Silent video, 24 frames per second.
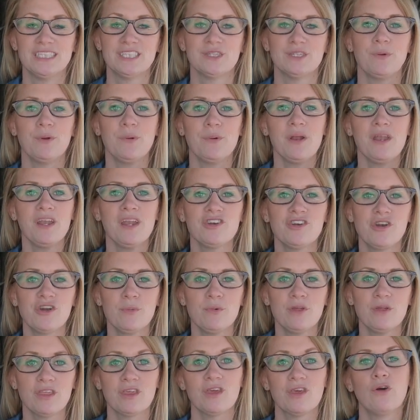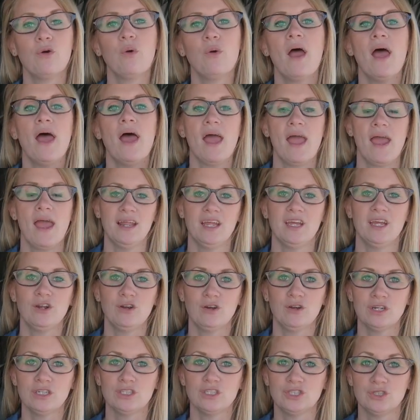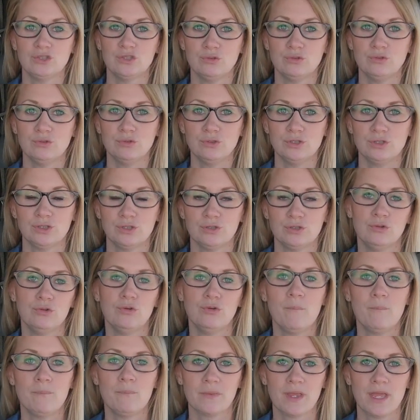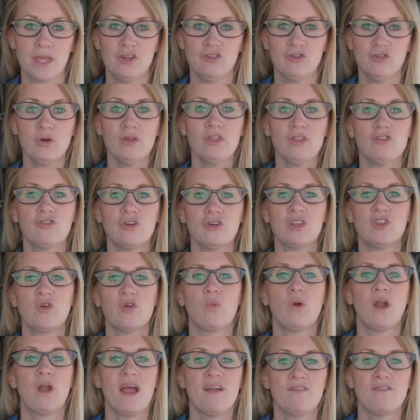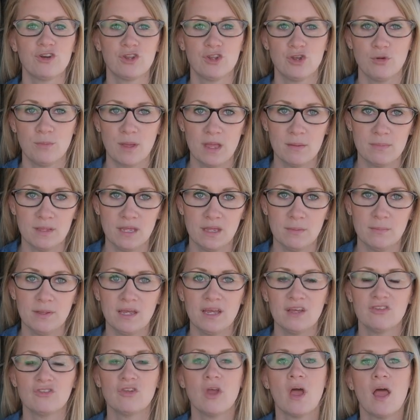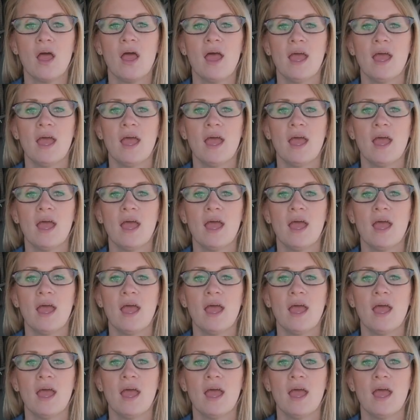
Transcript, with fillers: So we wanted to share them with you and encourage you to enjoy the treats wherever you may be because